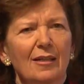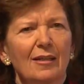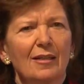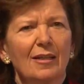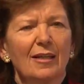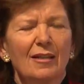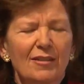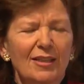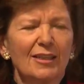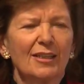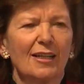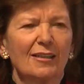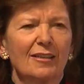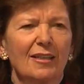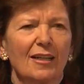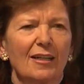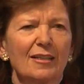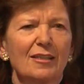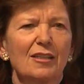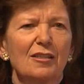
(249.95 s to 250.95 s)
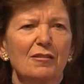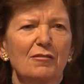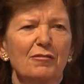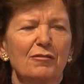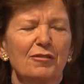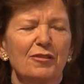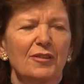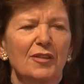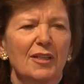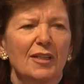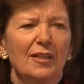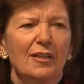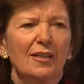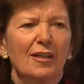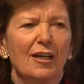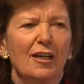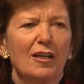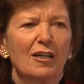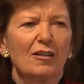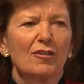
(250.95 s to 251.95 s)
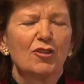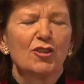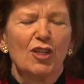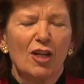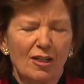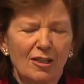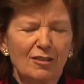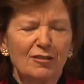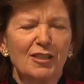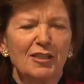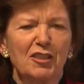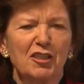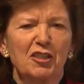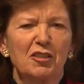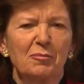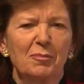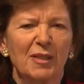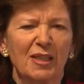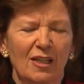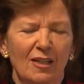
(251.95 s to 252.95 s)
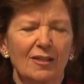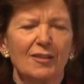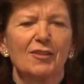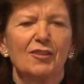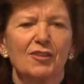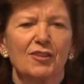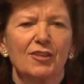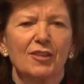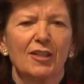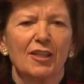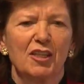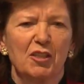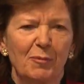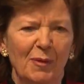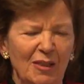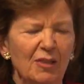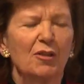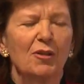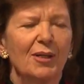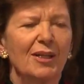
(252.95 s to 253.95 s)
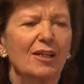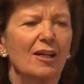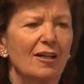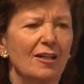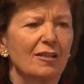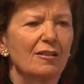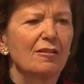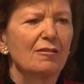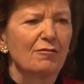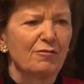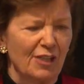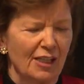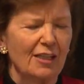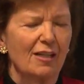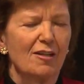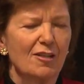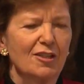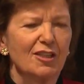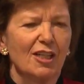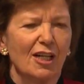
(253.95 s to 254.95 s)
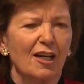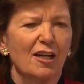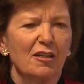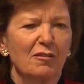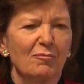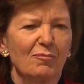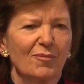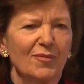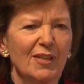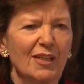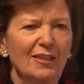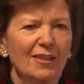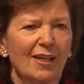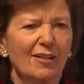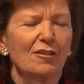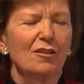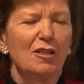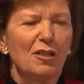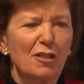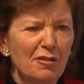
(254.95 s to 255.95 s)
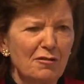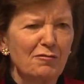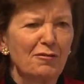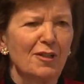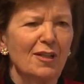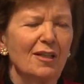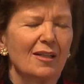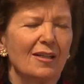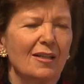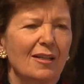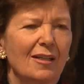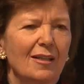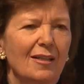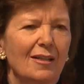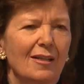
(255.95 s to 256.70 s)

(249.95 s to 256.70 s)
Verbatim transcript: hearing that kind of uh, tolerance because it's been going on for a long time, that awful